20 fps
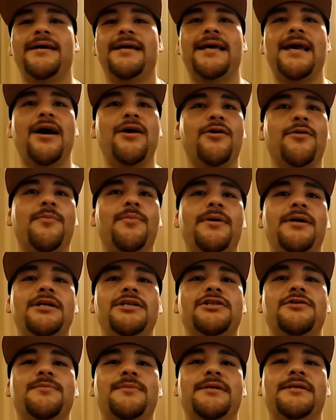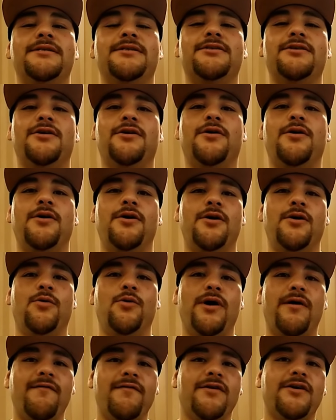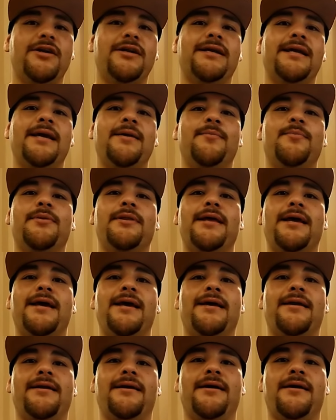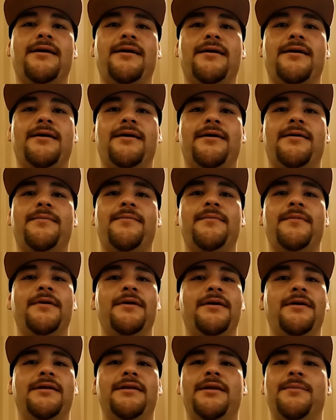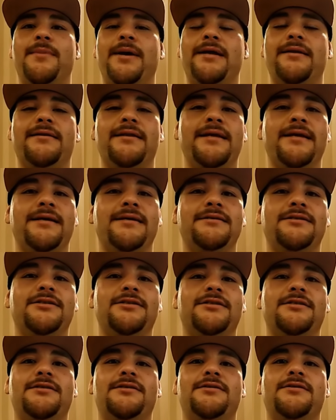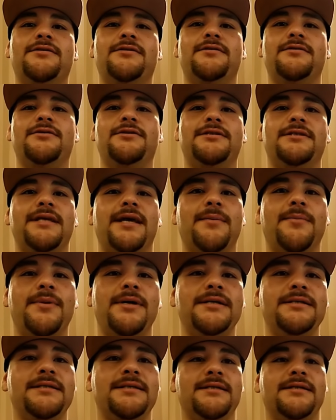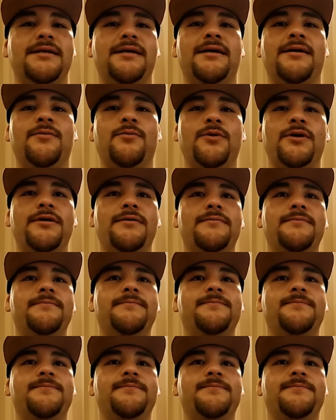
counterpunch me. So we have a good game plan, and the main thing is just to stay busy and win.